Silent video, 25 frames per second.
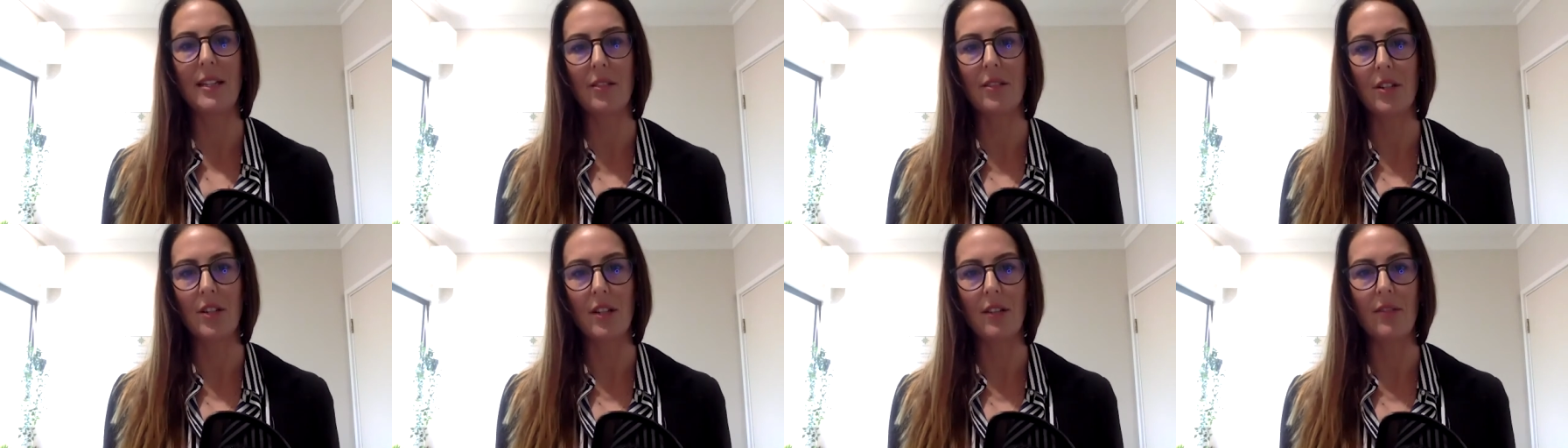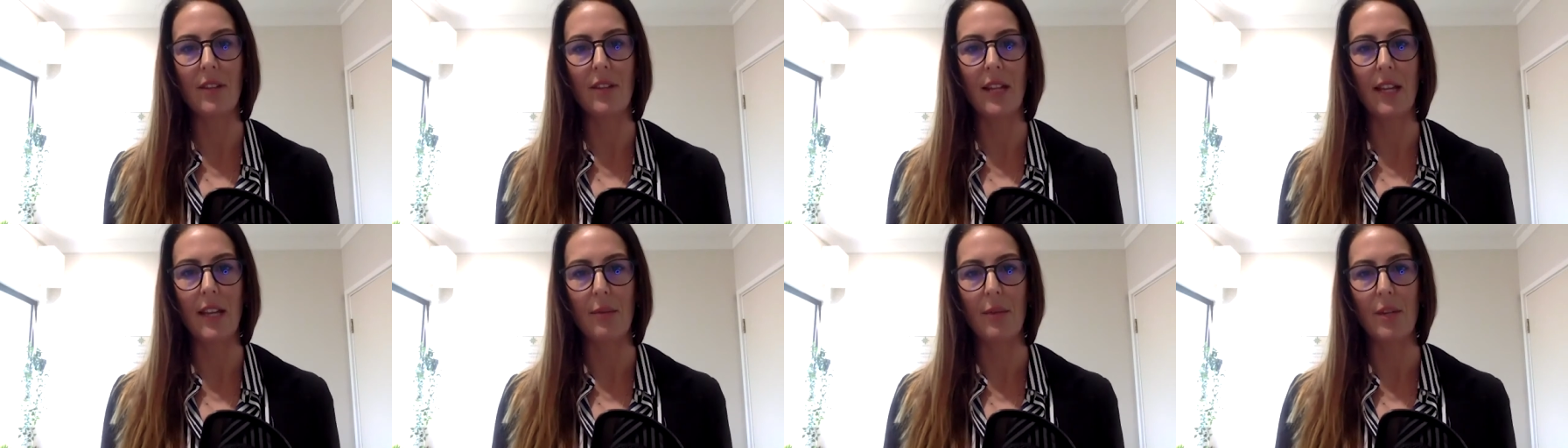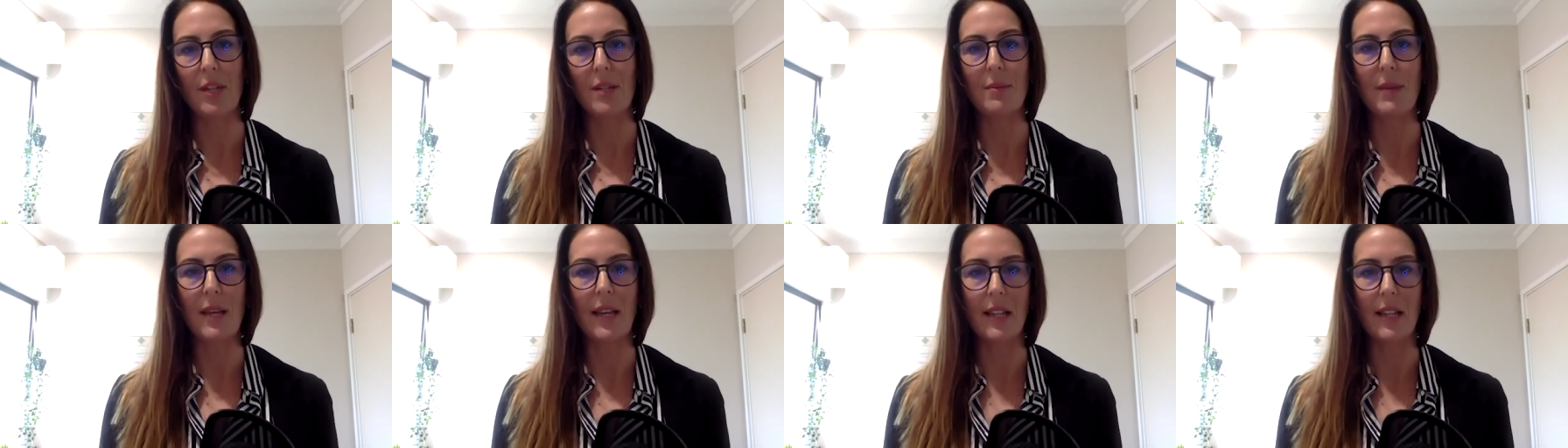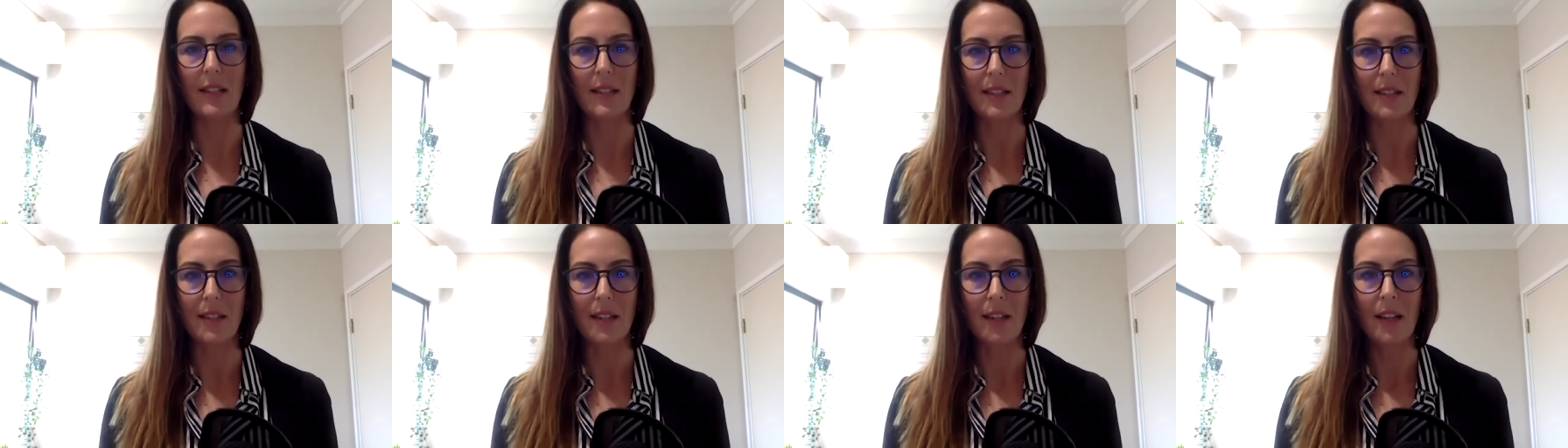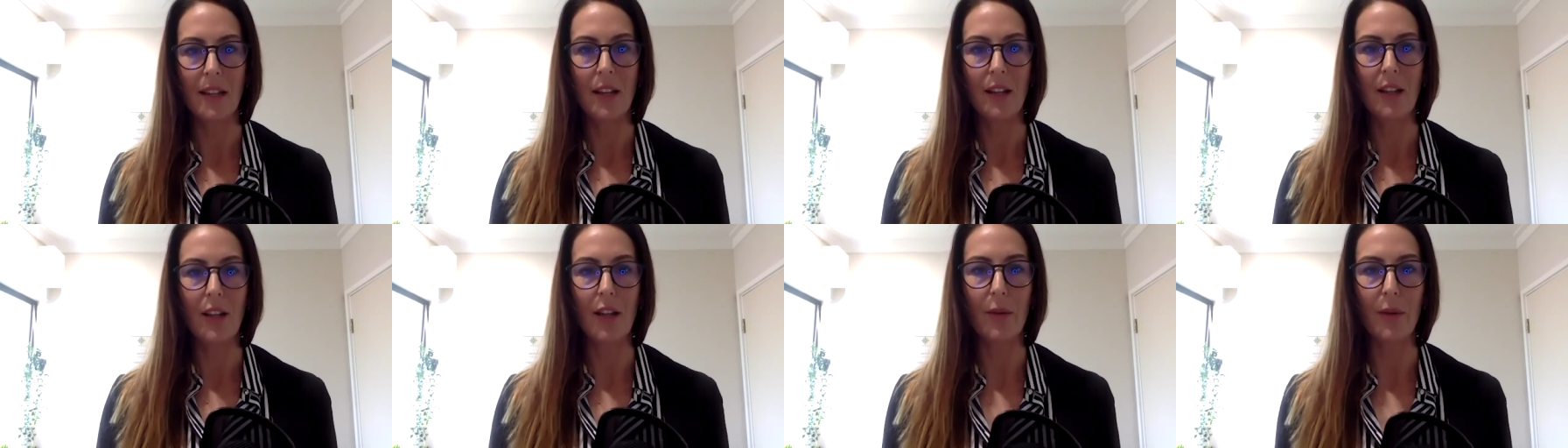longevity which means
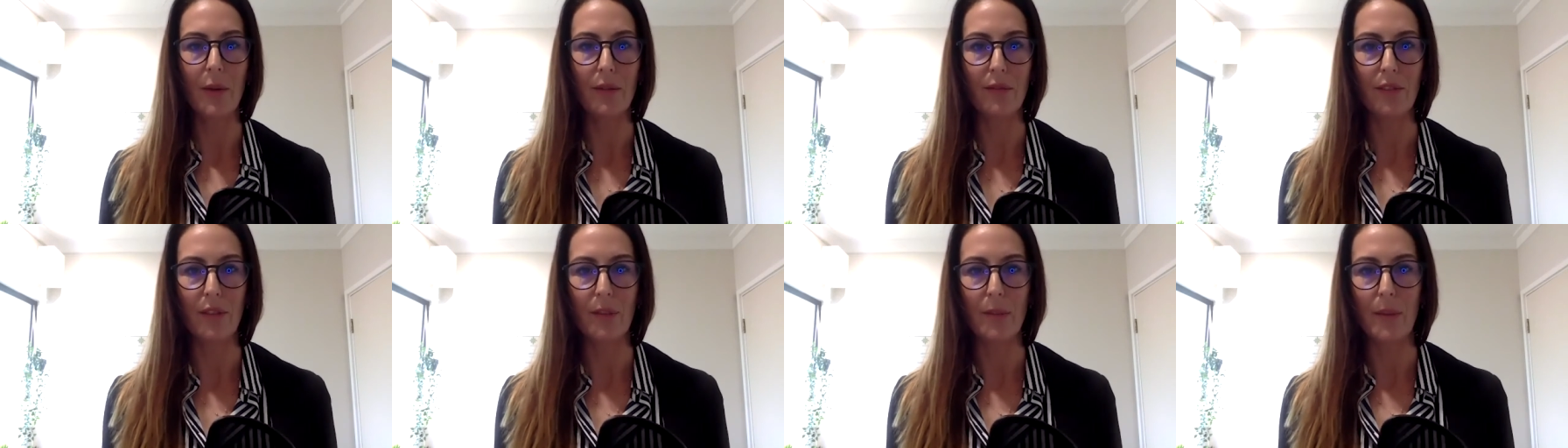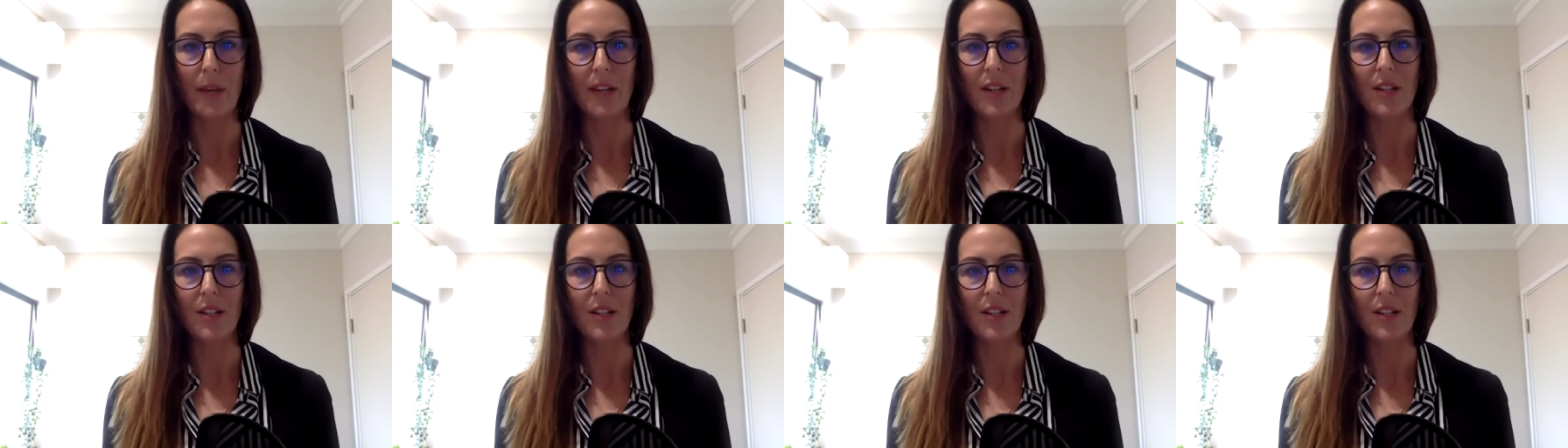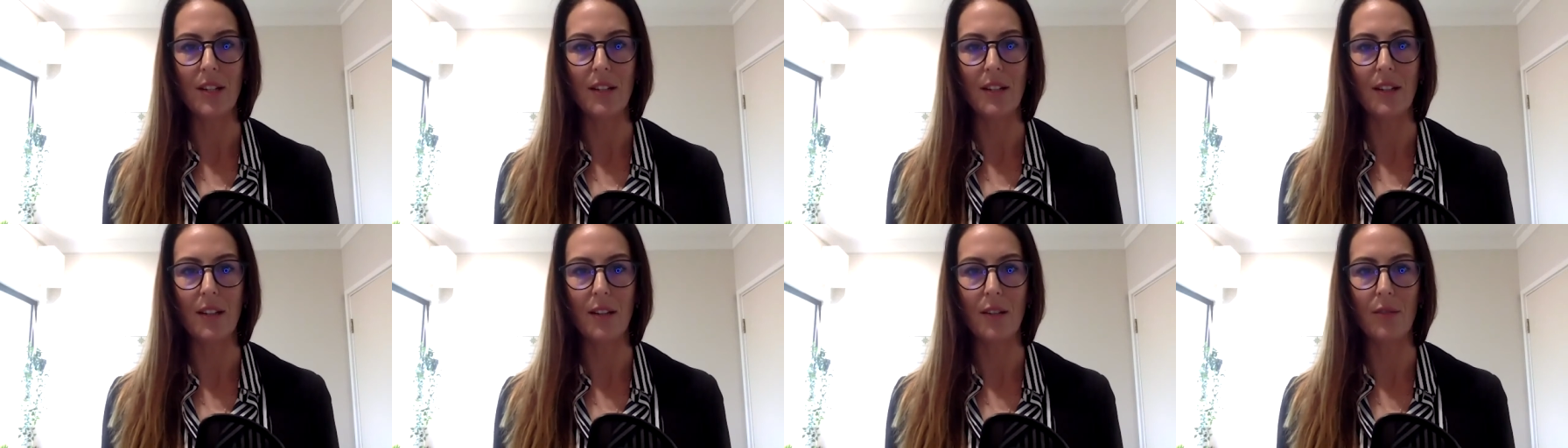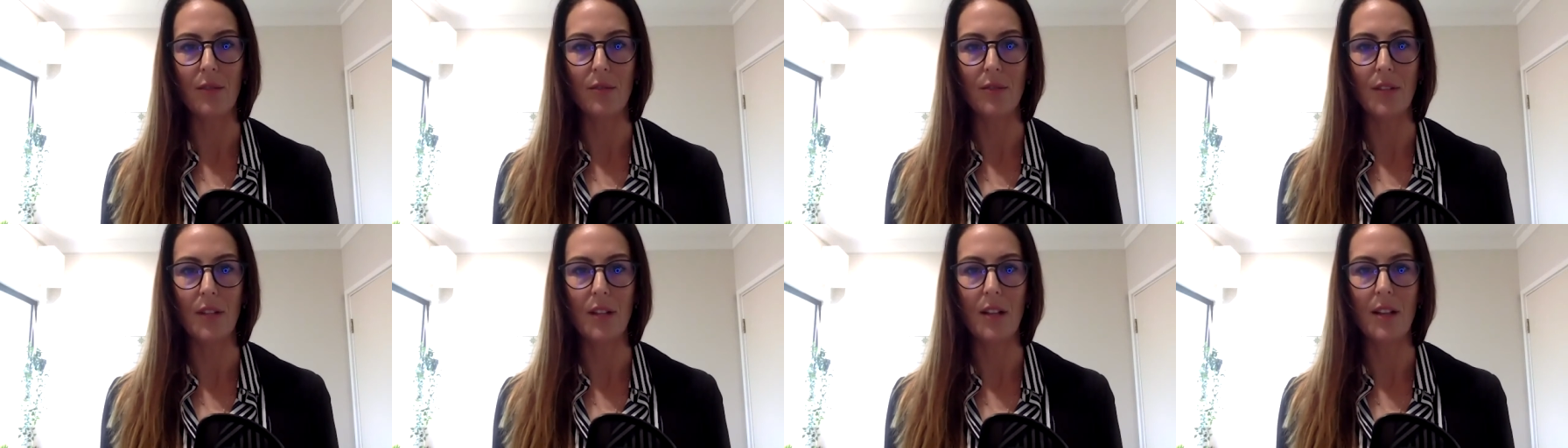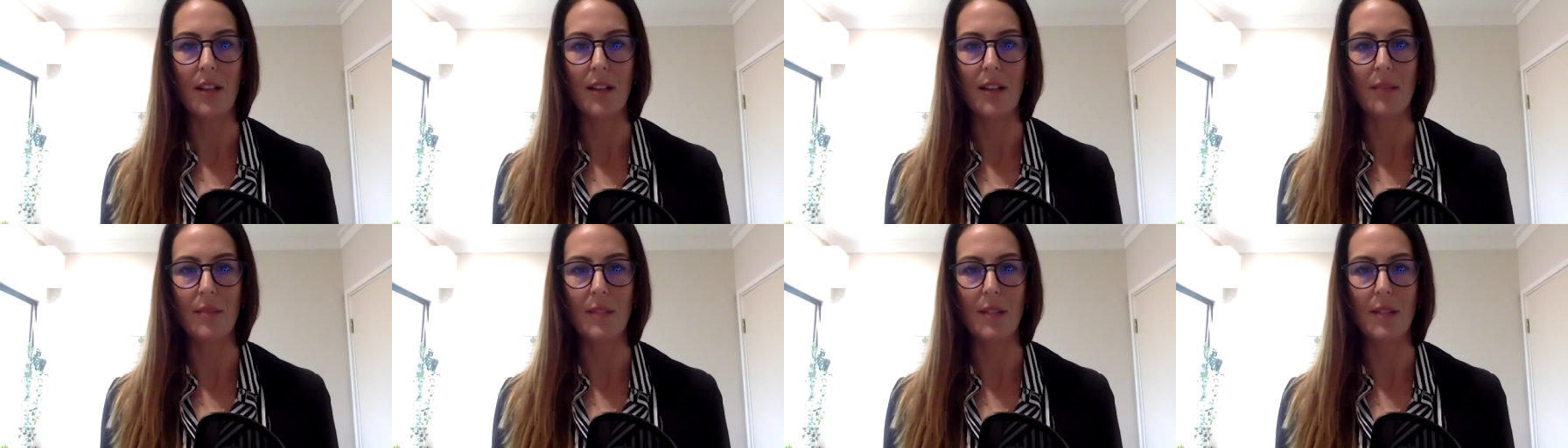low inflammation at all
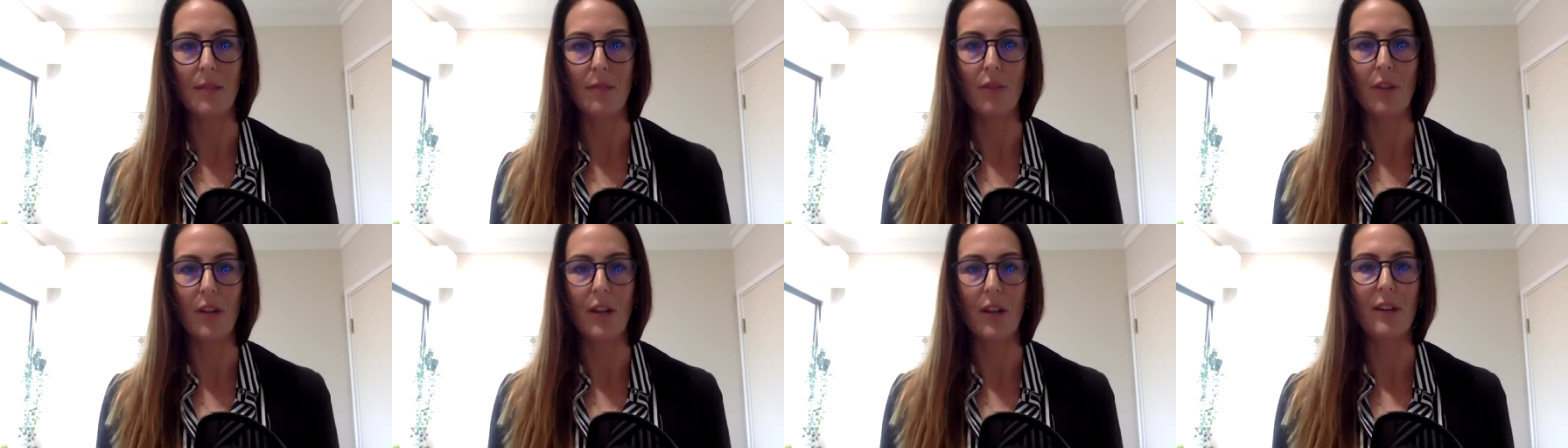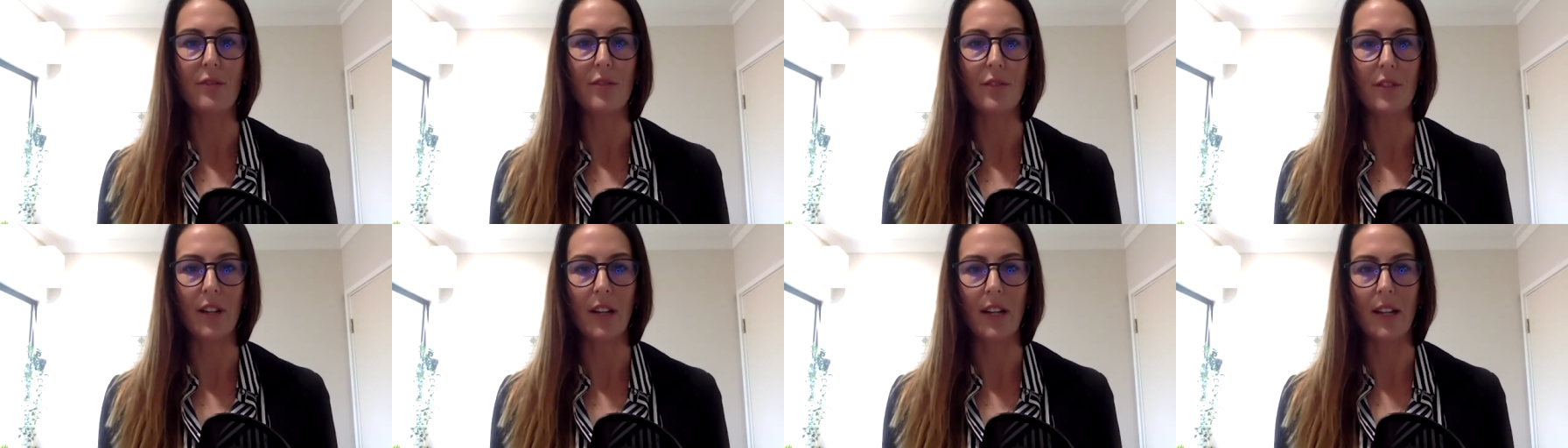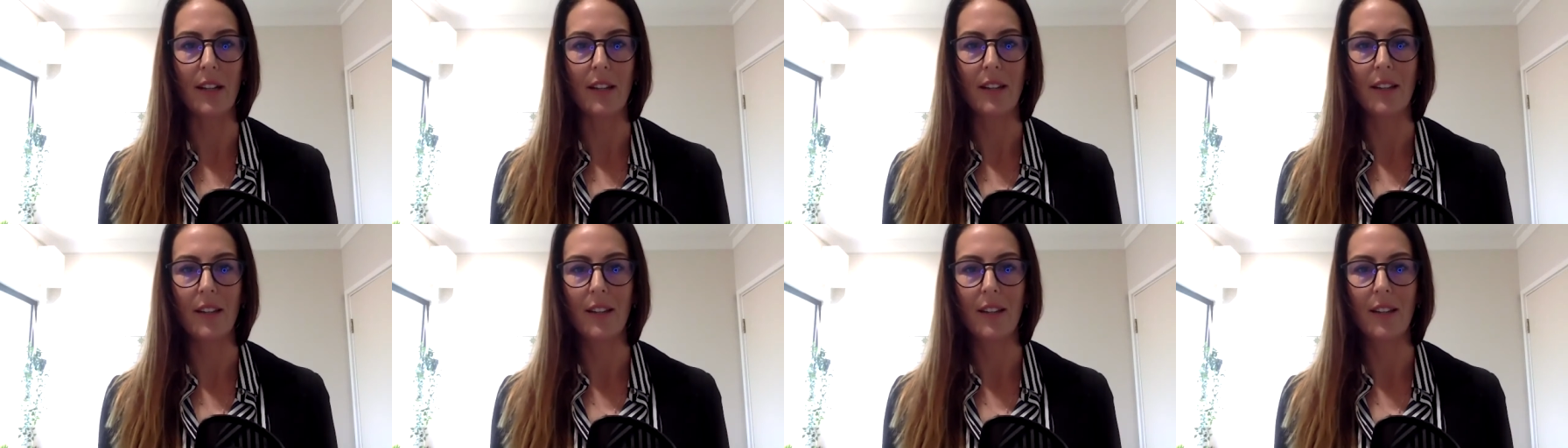times and recovery